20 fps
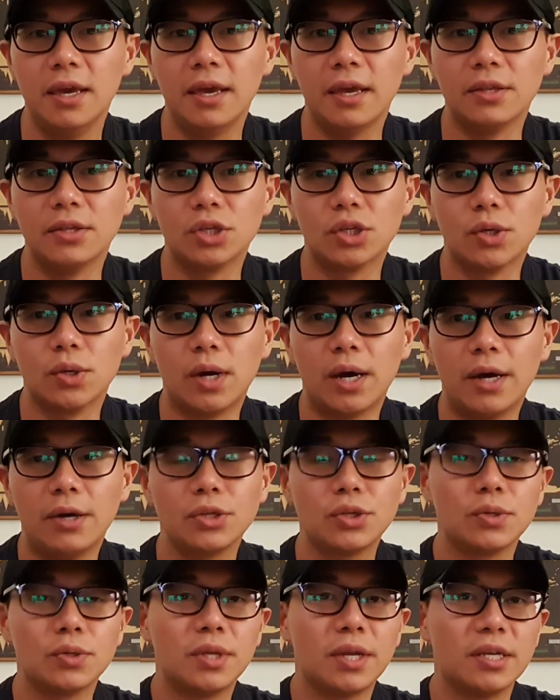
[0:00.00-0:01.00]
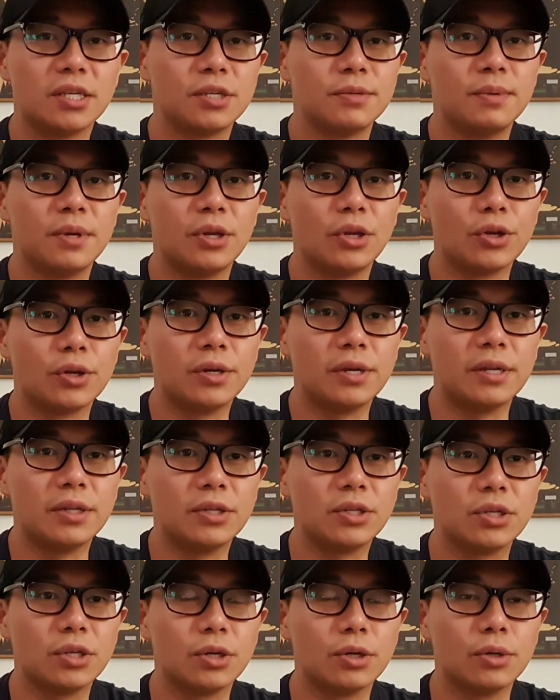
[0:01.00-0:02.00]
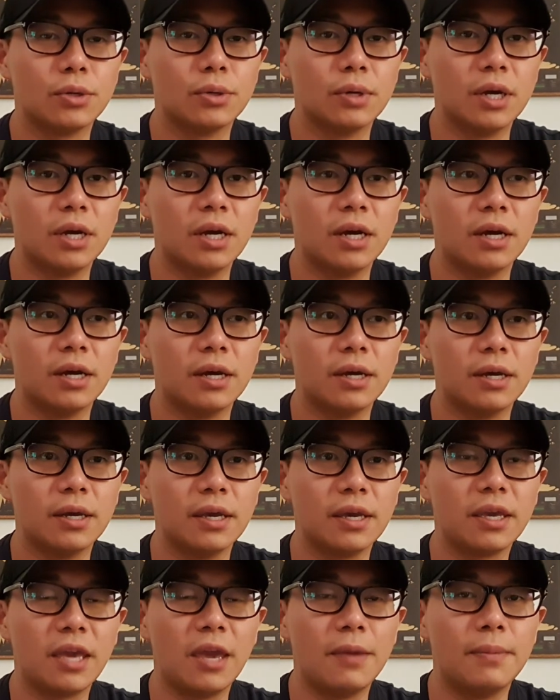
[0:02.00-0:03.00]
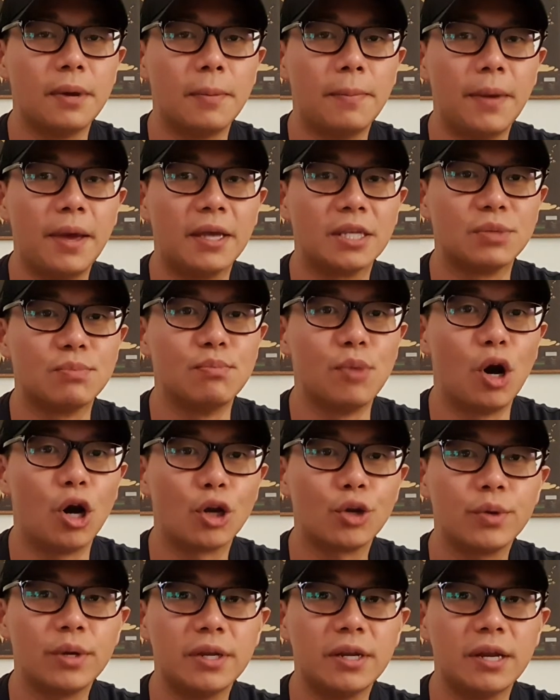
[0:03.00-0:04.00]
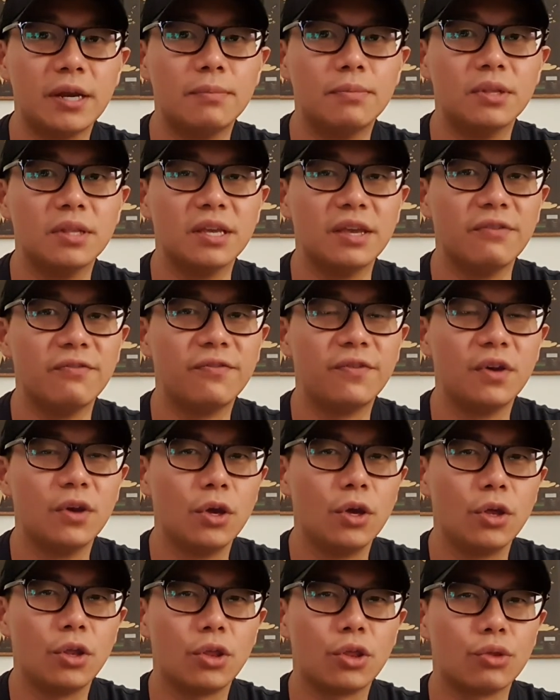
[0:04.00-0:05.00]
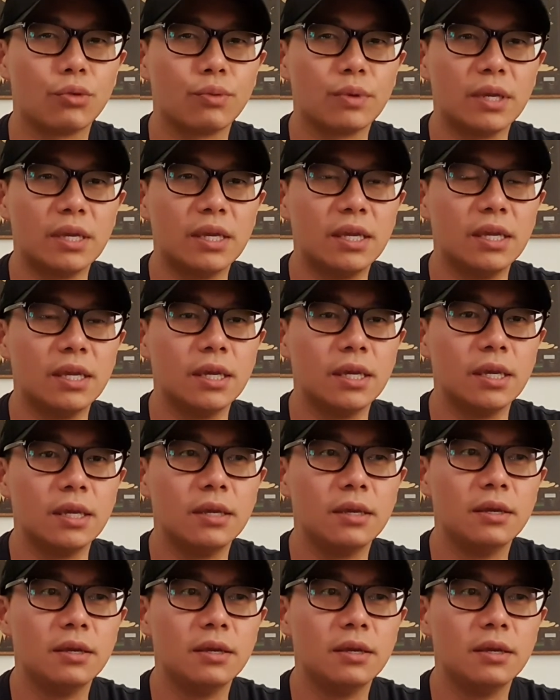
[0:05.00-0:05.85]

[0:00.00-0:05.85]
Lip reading: And so I also tested my urine, and so it came up as moderate, I believe 3